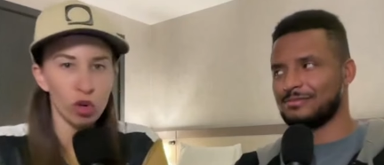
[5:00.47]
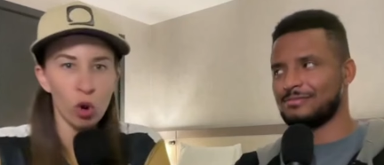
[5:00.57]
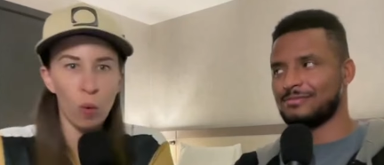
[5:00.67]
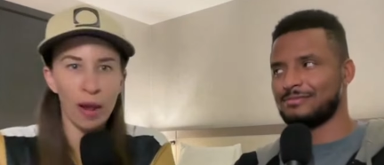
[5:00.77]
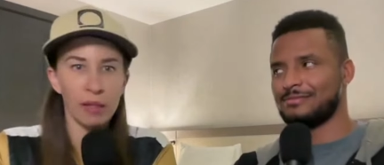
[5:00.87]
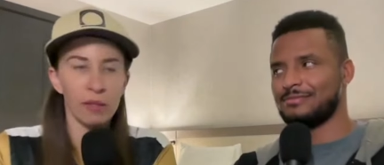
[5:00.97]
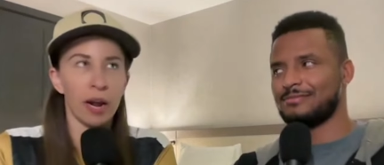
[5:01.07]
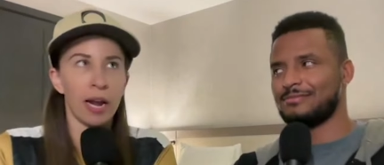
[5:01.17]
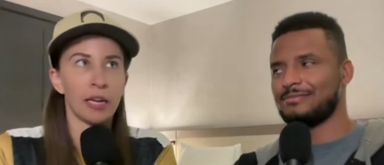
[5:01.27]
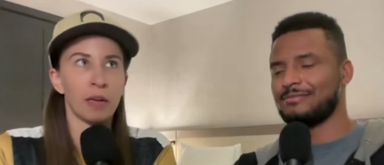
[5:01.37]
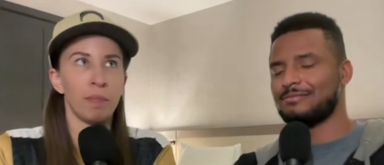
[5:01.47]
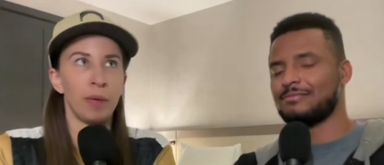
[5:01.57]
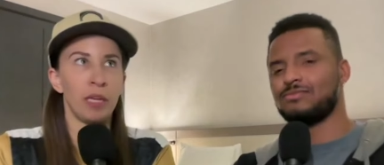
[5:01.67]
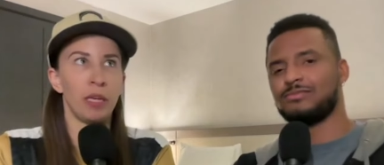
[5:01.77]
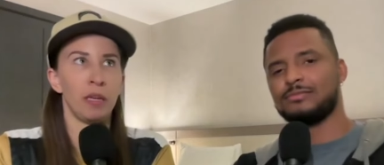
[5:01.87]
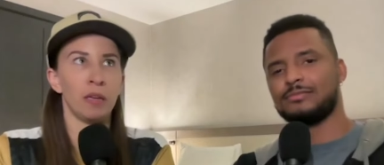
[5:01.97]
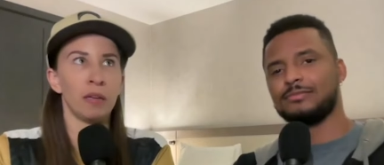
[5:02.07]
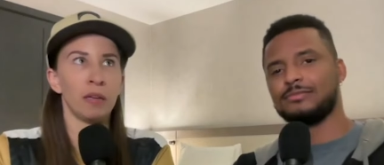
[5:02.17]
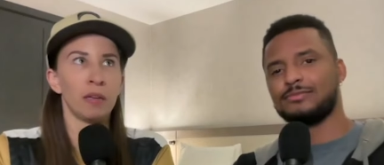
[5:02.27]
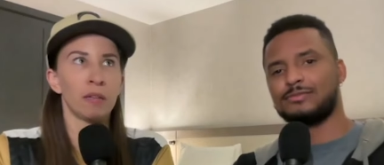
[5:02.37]
Speaker 1: no mm-hmm. way that I can be
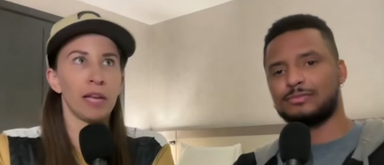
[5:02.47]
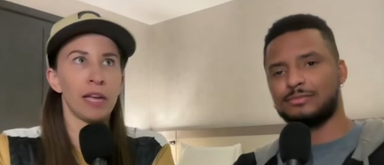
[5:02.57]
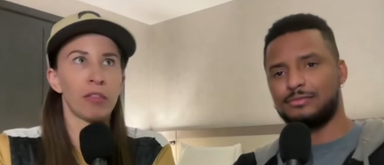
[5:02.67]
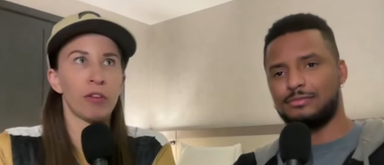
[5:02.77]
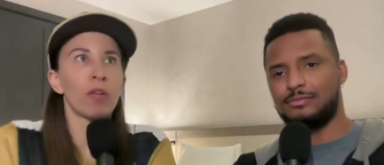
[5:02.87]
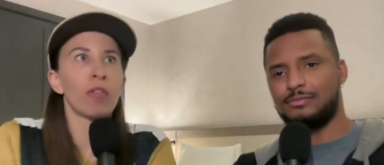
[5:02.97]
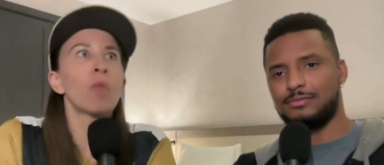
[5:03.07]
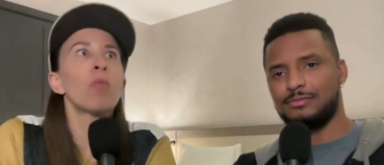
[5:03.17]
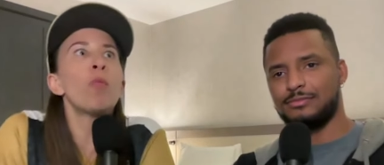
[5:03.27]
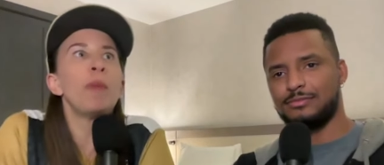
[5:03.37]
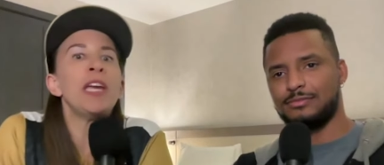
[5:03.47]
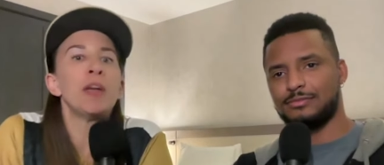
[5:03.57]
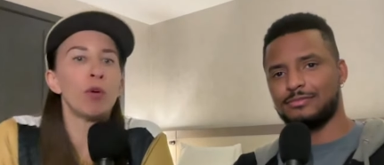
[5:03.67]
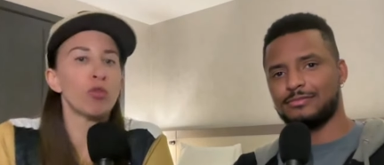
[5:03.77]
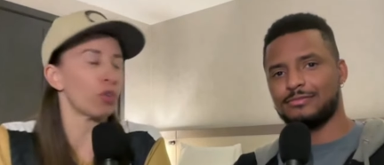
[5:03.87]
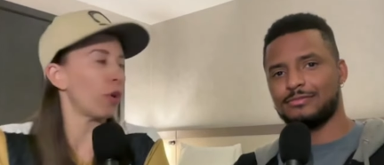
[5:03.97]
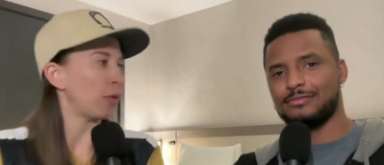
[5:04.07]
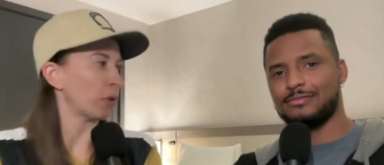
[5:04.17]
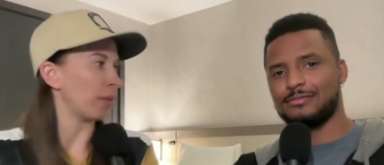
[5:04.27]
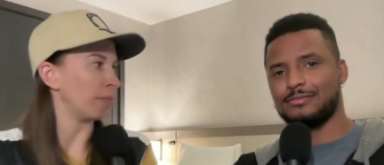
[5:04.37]
like there there will be an emotional
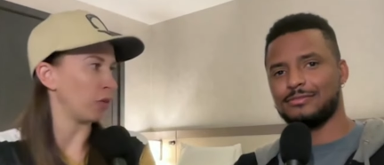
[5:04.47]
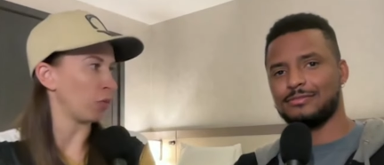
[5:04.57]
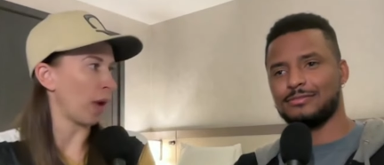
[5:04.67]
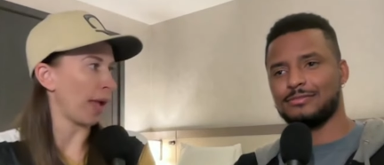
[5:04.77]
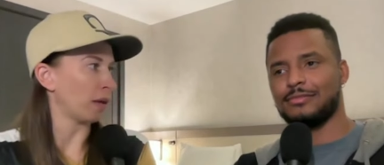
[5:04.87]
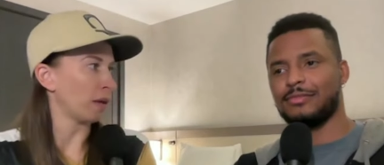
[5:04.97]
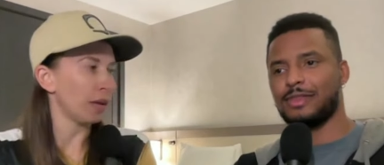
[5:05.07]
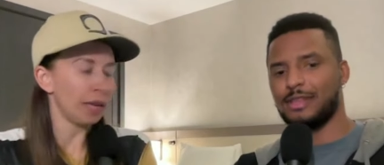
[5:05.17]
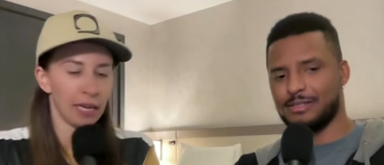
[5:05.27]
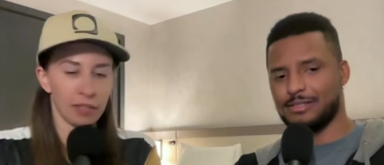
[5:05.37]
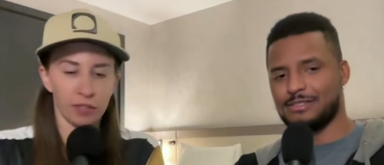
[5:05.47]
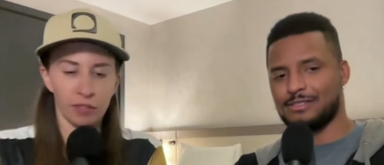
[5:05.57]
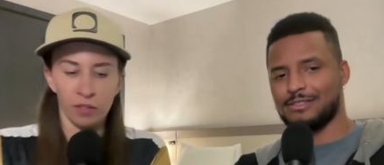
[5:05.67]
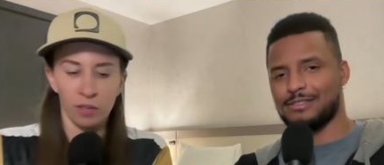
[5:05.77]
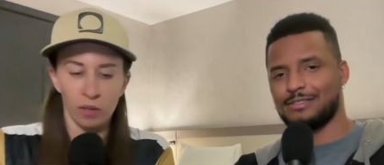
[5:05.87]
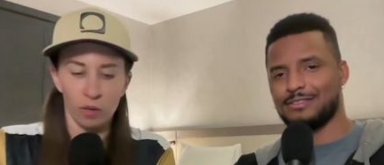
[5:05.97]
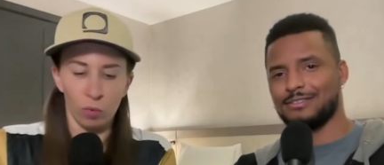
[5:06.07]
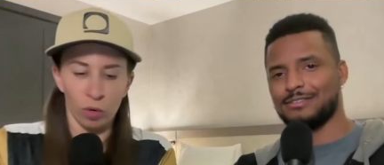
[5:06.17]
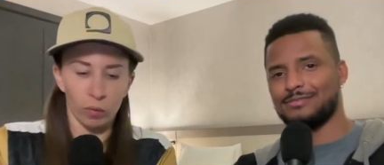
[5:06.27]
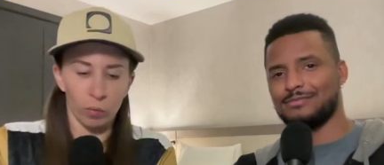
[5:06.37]
outcome either way. Yes. It's
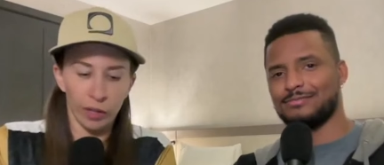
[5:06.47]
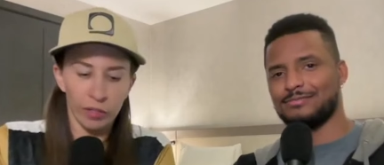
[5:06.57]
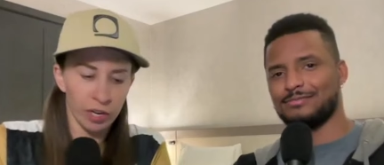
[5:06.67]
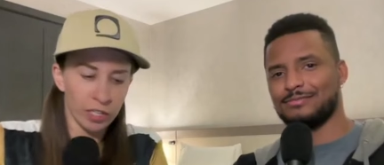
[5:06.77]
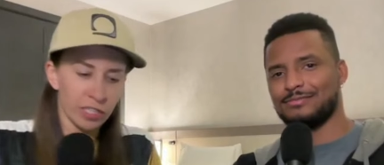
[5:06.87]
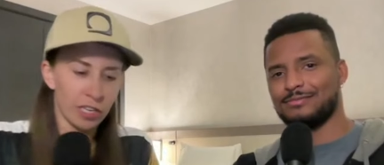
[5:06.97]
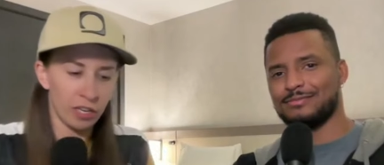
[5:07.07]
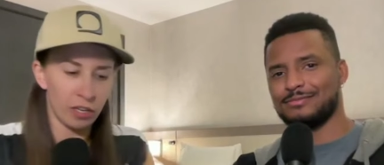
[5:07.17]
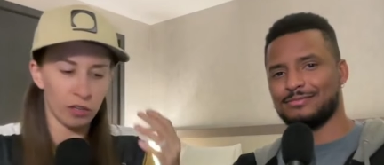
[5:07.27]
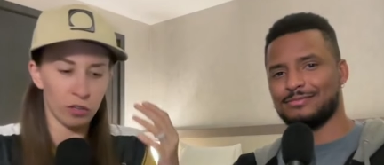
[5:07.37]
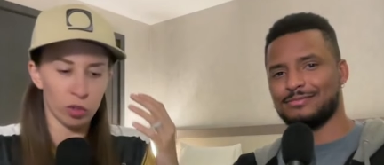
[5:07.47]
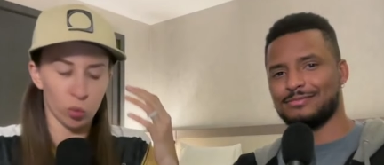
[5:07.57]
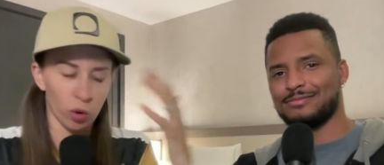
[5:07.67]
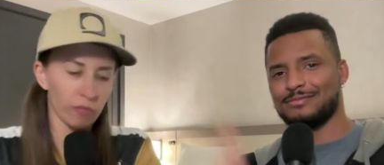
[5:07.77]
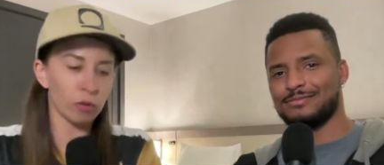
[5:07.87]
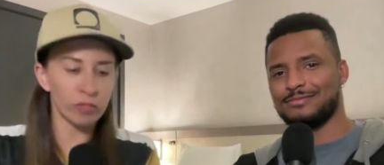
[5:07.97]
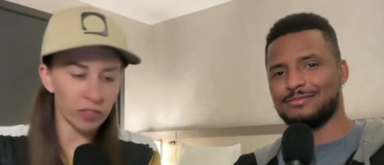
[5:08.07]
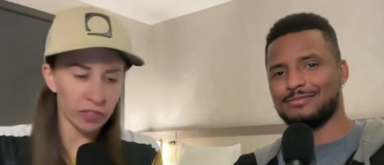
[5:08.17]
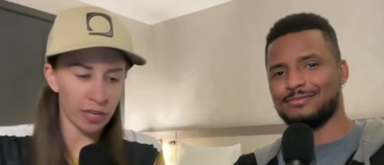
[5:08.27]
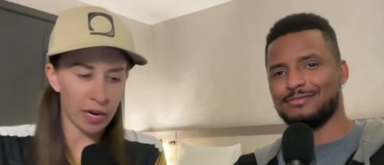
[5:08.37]
we're we're either going to see Swerve loses
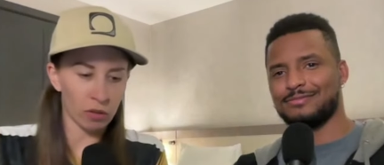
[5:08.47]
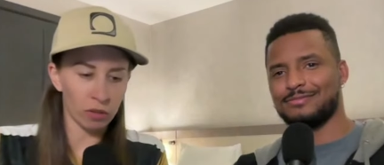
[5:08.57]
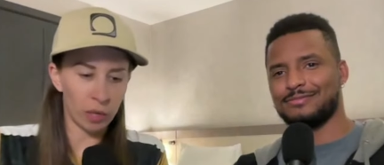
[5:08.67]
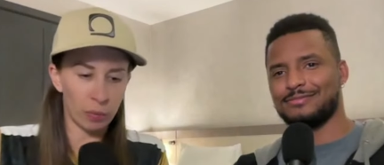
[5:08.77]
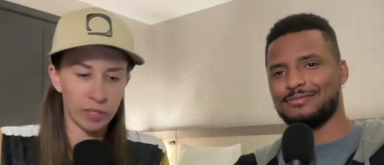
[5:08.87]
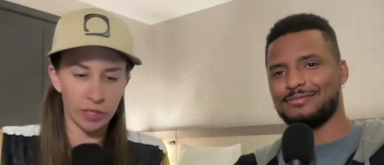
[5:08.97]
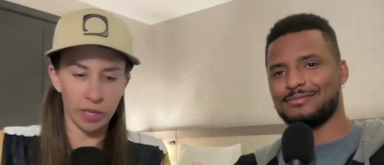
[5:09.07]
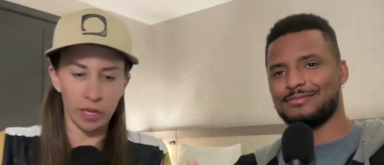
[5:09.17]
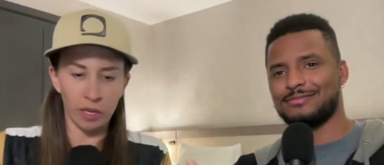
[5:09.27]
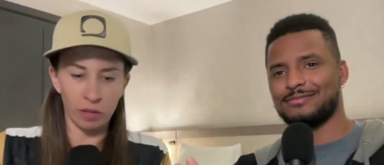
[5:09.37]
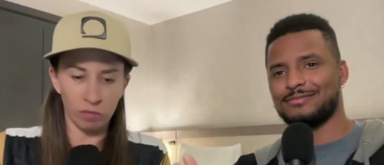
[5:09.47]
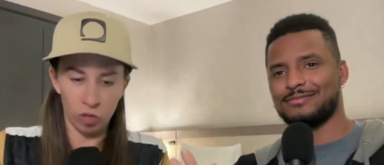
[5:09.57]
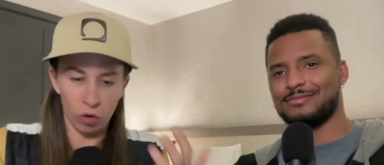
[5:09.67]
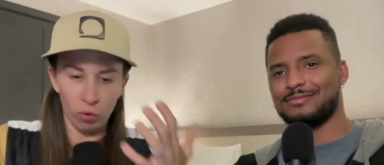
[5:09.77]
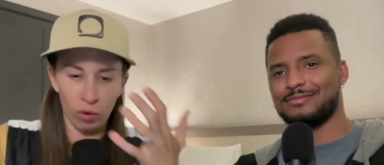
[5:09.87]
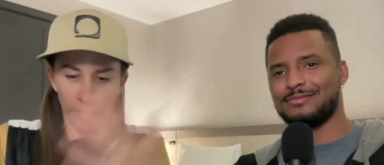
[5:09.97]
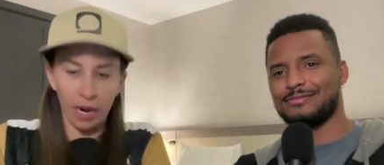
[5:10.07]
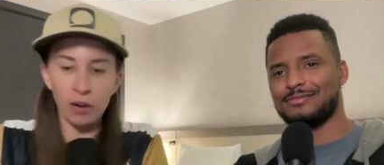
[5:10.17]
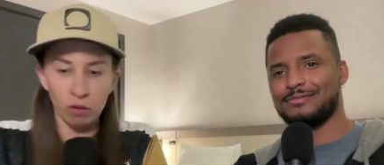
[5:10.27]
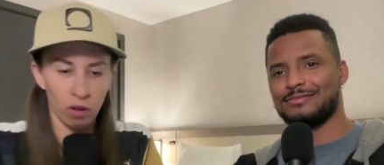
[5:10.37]
his title and we see, you know, a
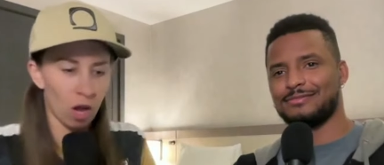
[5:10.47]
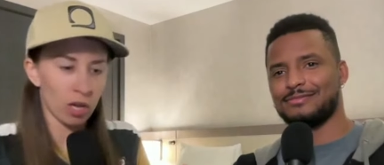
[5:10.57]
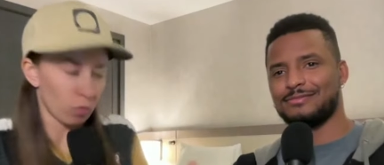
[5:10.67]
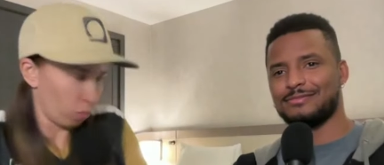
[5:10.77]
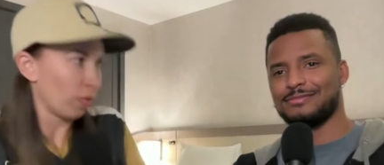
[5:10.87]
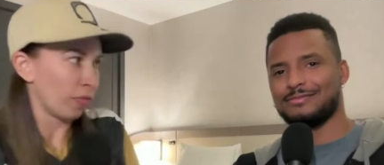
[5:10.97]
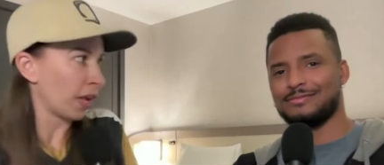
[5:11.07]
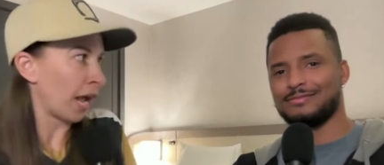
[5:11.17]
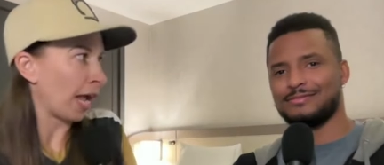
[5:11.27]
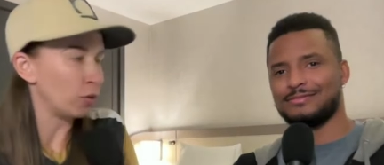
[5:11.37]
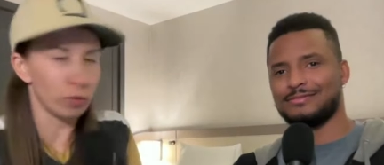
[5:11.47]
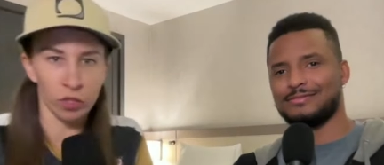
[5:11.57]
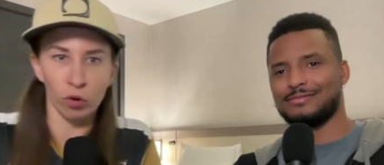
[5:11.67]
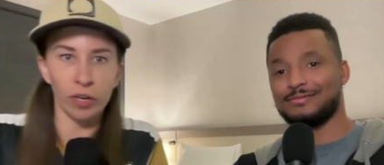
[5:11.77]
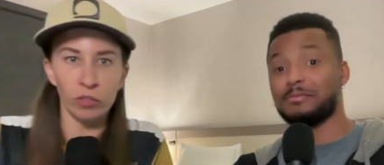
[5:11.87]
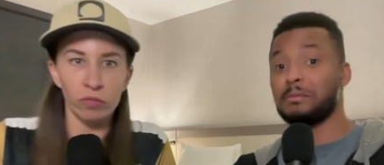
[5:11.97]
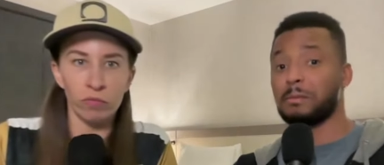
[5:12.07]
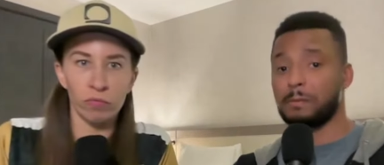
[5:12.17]
title on the guy who is the greatest